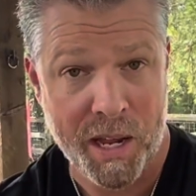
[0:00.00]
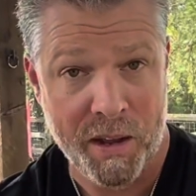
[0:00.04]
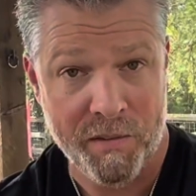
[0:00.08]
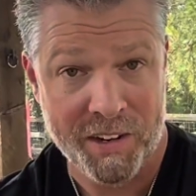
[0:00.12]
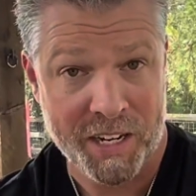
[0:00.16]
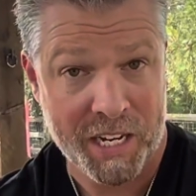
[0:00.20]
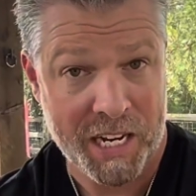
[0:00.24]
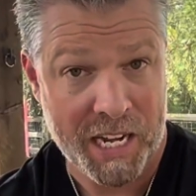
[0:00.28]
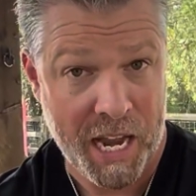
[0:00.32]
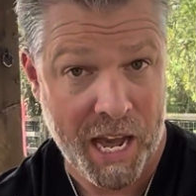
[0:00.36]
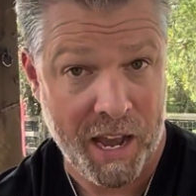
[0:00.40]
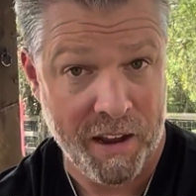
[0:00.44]

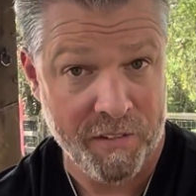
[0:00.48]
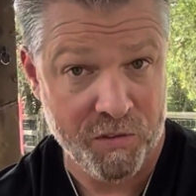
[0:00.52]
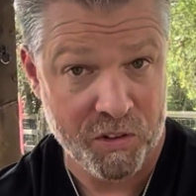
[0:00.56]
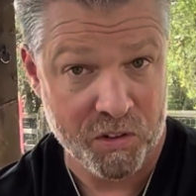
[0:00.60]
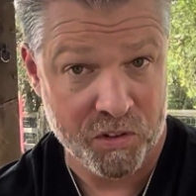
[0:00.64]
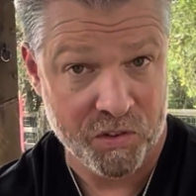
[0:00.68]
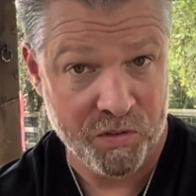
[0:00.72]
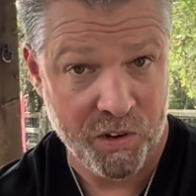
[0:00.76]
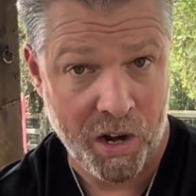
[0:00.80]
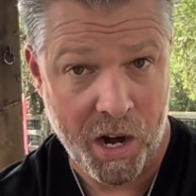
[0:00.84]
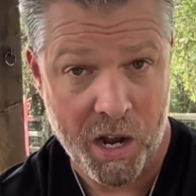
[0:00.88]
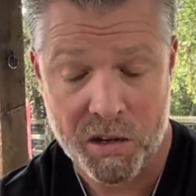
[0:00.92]
having a knife
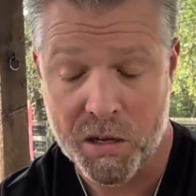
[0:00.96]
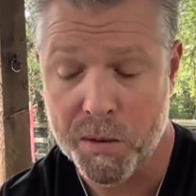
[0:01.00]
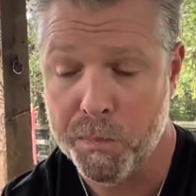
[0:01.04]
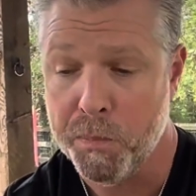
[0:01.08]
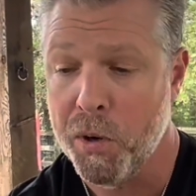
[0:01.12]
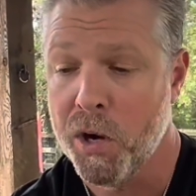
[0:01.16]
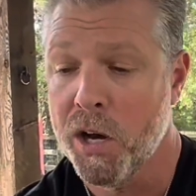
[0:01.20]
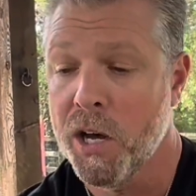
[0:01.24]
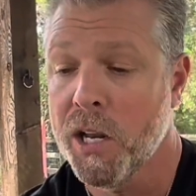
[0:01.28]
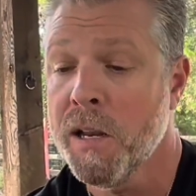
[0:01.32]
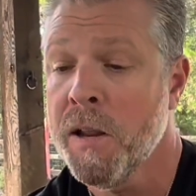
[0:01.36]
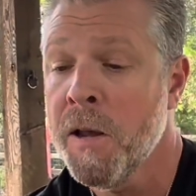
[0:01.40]
is frowned
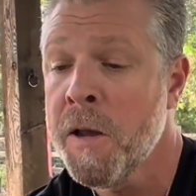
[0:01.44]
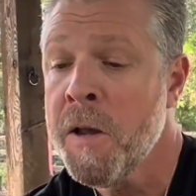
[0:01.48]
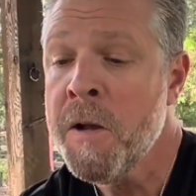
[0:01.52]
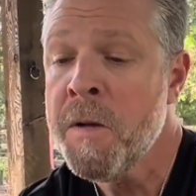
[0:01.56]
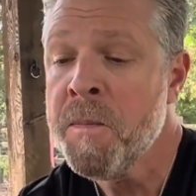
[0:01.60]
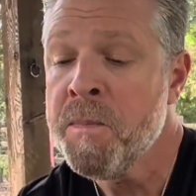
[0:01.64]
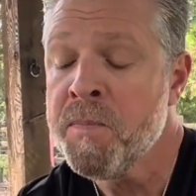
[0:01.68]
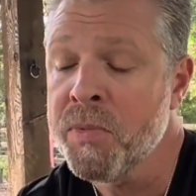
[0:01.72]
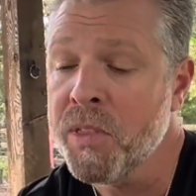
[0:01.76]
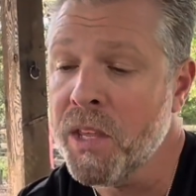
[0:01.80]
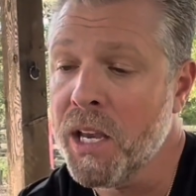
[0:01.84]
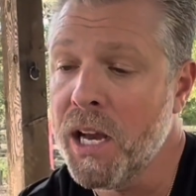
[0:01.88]
upon.
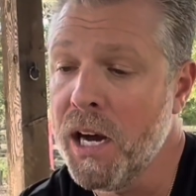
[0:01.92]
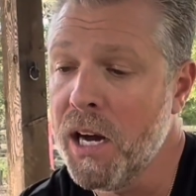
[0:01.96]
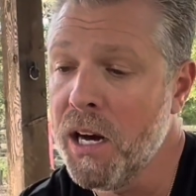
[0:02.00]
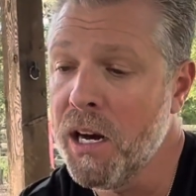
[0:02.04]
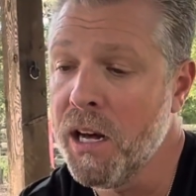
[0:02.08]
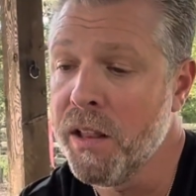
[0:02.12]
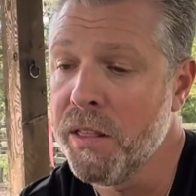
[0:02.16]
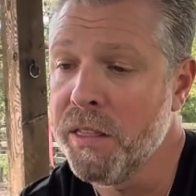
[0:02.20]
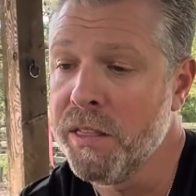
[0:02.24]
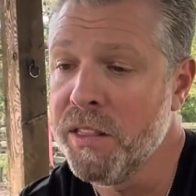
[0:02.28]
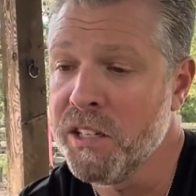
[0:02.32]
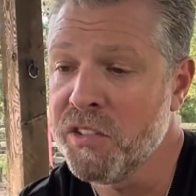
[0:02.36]

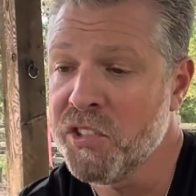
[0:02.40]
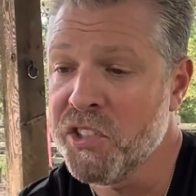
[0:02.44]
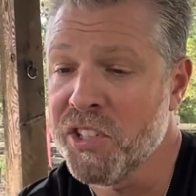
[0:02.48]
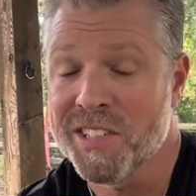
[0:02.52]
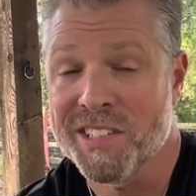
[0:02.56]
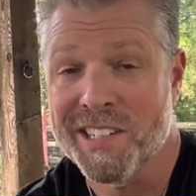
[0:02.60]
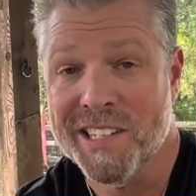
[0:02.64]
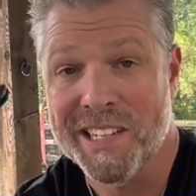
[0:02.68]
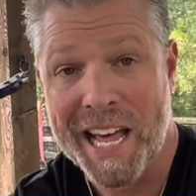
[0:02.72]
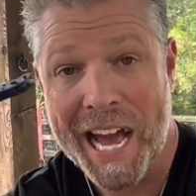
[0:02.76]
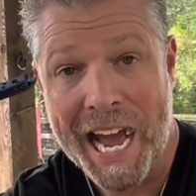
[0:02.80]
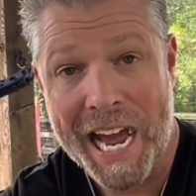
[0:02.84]
Uh, this
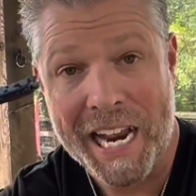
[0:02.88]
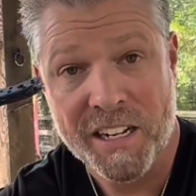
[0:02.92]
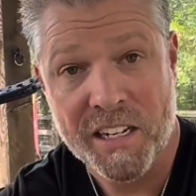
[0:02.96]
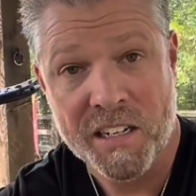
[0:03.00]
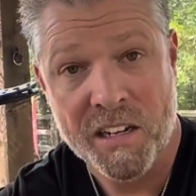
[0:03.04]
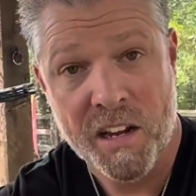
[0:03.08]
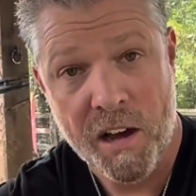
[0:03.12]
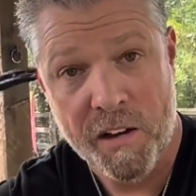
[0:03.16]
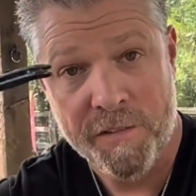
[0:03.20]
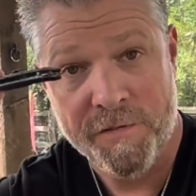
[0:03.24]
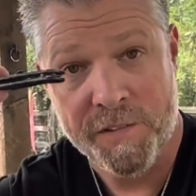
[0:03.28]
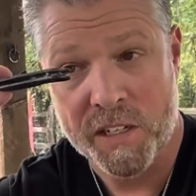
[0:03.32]
is light
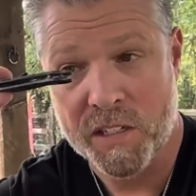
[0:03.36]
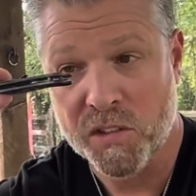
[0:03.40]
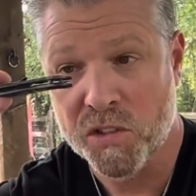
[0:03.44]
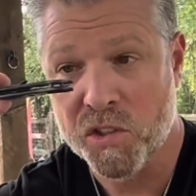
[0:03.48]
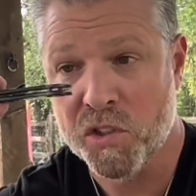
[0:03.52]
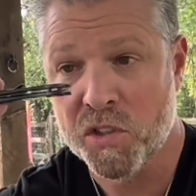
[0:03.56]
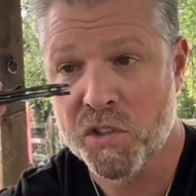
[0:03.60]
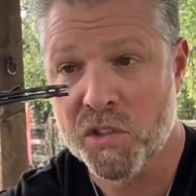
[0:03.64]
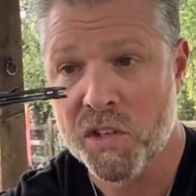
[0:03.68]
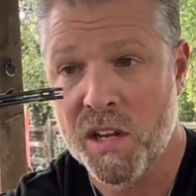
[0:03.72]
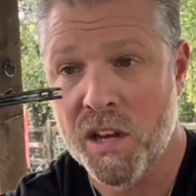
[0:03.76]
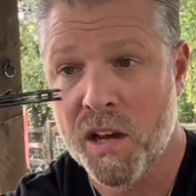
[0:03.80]
enough and
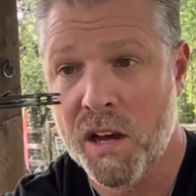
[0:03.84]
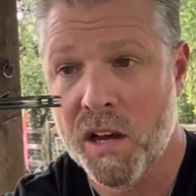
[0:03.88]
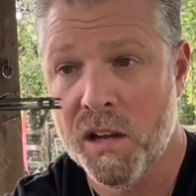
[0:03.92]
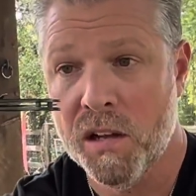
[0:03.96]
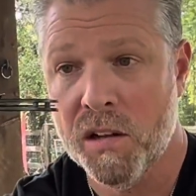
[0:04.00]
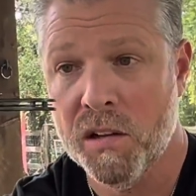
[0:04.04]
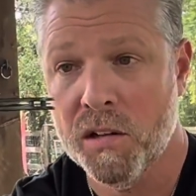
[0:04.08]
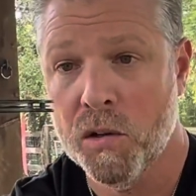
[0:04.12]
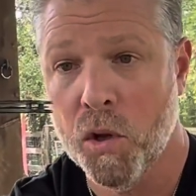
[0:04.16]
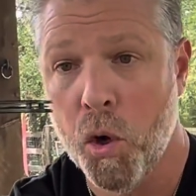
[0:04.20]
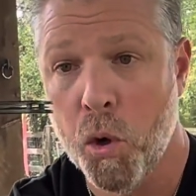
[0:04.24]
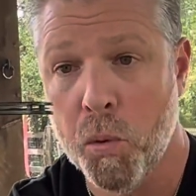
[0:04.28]
uh,
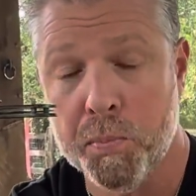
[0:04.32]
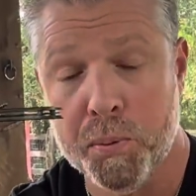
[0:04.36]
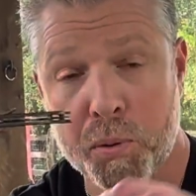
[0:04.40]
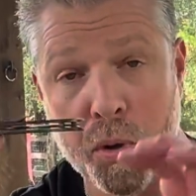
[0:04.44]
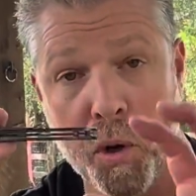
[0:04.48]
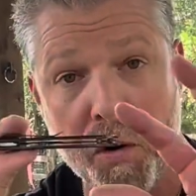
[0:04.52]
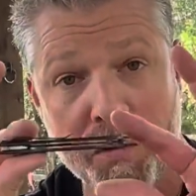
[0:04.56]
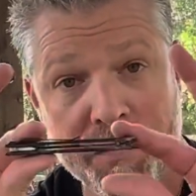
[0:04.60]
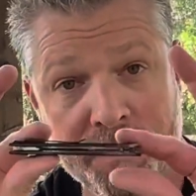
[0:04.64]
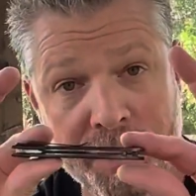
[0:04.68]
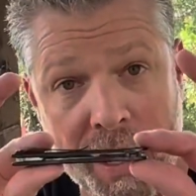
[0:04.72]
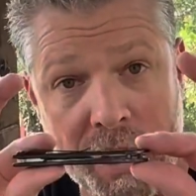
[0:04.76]
uh, low
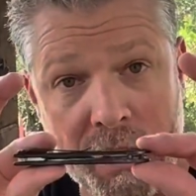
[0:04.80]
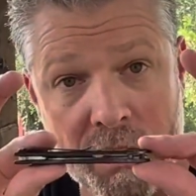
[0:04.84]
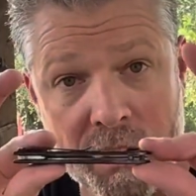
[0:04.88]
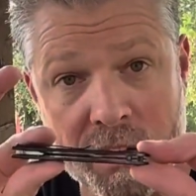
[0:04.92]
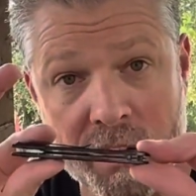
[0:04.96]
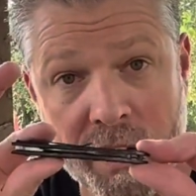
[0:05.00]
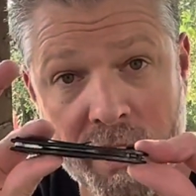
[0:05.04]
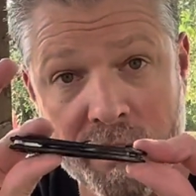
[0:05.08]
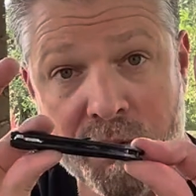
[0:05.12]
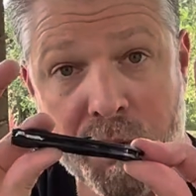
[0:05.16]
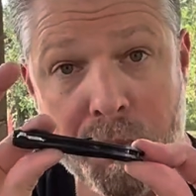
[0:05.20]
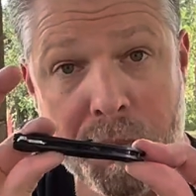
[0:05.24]
profile
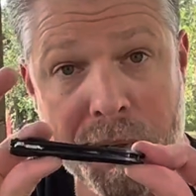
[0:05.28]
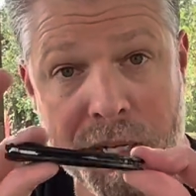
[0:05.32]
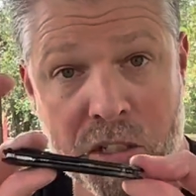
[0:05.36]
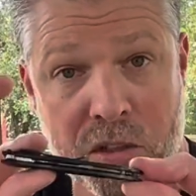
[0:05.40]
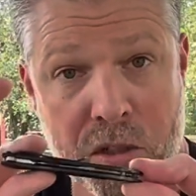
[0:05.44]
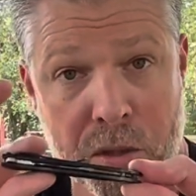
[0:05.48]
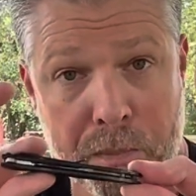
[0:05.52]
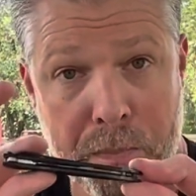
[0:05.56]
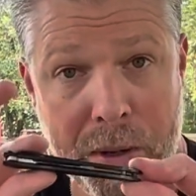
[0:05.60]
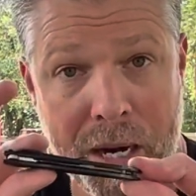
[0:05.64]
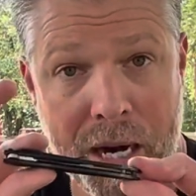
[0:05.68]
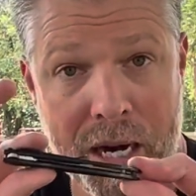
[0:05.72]
enough to be in
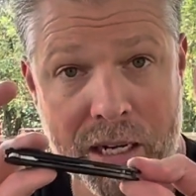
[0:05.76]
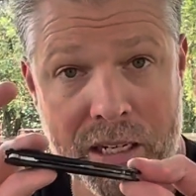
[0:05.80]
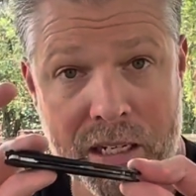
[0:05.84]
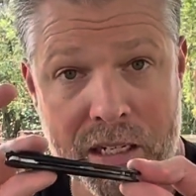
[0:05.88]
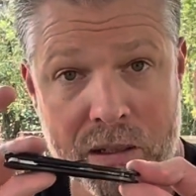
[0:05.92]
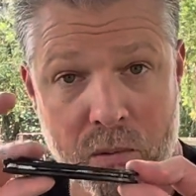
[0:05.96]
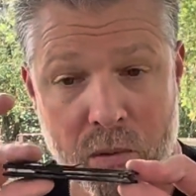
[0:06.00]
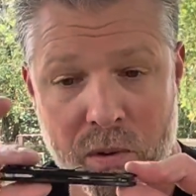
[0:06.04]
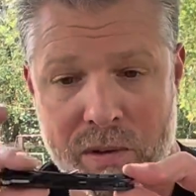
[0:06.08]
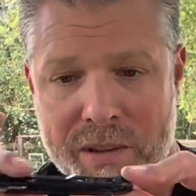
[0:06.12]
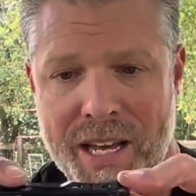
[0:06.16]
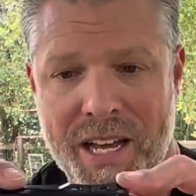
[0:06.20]
your
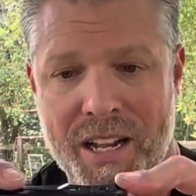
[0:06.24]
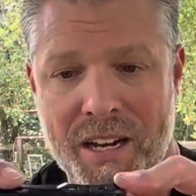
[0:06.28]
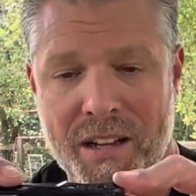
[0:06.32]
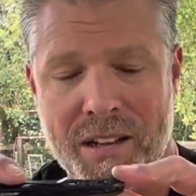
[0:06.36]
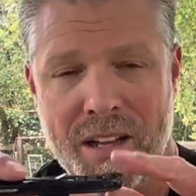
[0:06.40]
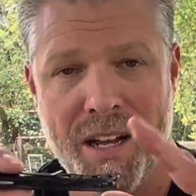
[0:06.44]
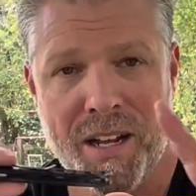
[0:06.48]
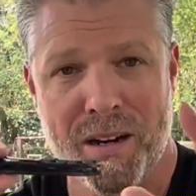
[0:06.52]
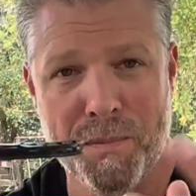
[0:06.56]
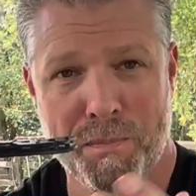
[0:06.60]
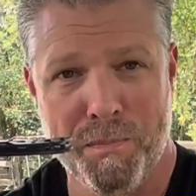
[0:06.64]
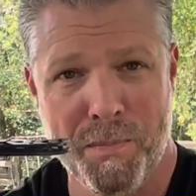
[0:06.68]
pocket without a
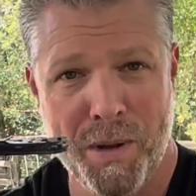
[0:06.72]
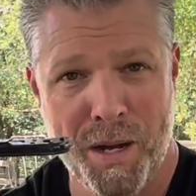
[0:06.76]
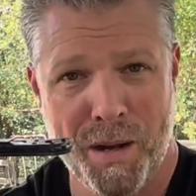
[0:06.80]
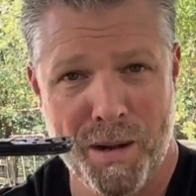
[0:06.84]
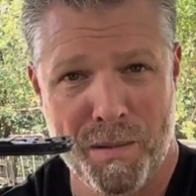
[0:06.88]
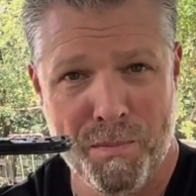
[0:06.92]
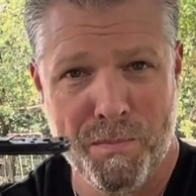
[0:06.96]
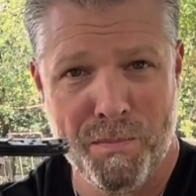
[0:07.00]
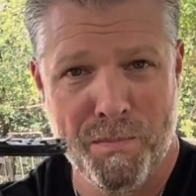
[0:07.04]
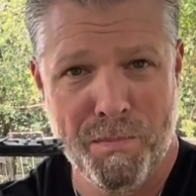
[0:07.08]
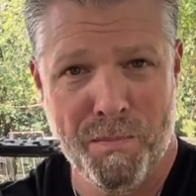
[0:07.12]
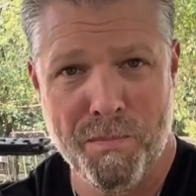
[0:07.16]
lot of
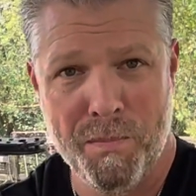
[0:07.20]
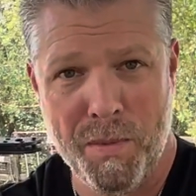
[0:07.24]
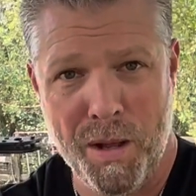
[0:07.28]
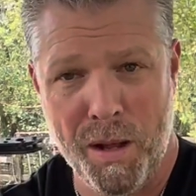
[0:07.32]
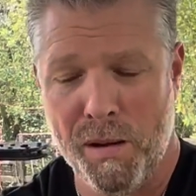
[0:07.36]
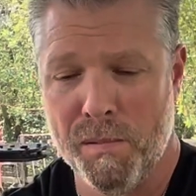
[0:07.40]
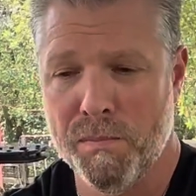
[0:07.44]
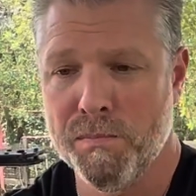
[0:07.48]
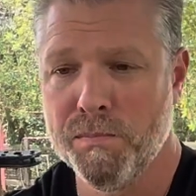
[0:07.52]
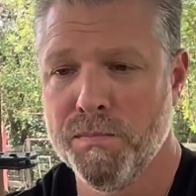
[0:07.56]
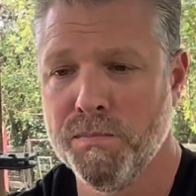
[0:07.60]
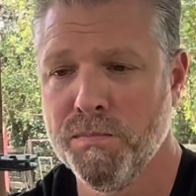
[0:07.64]
uh,
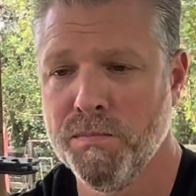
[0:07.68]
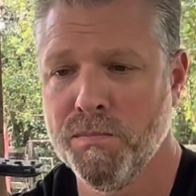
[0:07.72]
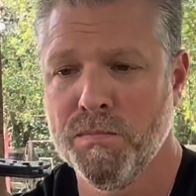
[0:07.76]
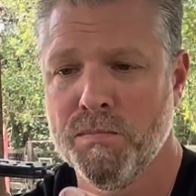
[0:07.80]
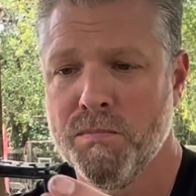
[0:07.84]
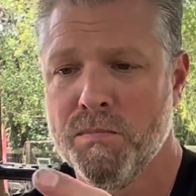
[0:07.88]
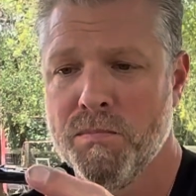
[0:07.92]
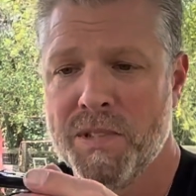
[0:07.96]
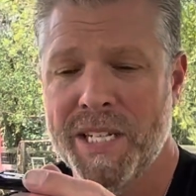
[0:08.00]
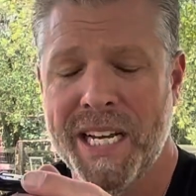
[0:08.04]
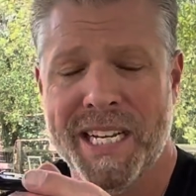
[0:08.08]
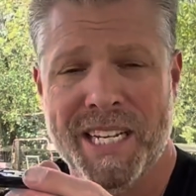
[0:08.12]
uh,
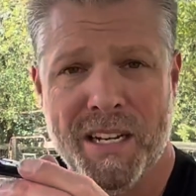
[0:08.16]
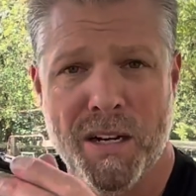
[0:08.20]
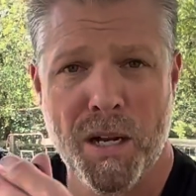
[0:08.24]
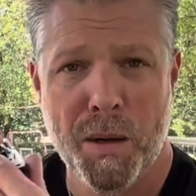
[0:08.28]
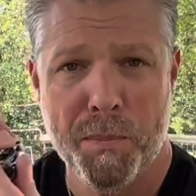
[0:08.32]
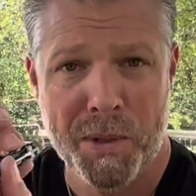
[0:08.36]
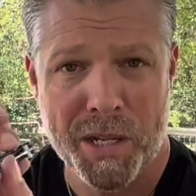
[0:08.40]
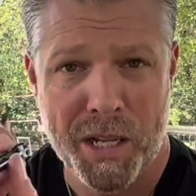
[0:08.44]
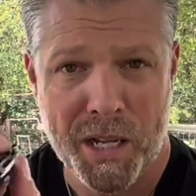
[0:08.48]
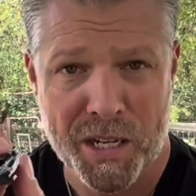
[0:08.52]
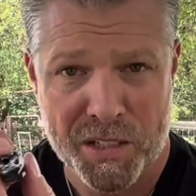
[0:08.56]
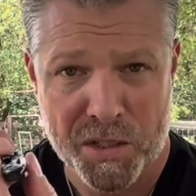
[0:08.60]
taking
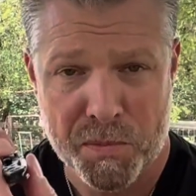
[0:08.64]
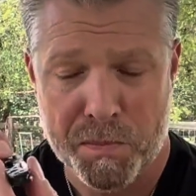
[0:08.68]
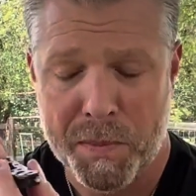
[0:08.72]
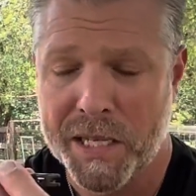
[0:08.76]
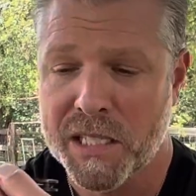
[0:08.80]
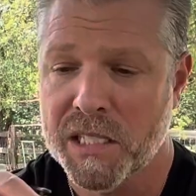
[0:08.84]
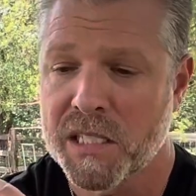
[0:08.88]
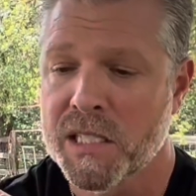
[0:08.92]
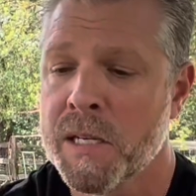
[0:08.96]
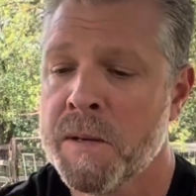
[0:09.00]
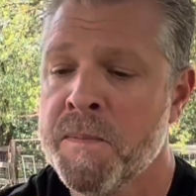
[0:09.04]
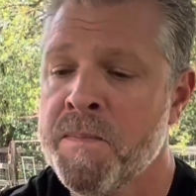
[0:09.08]
up a lot of
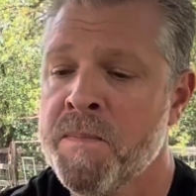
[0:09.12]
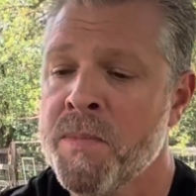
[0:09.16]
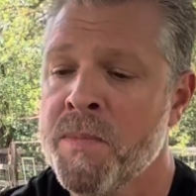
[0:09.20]
space.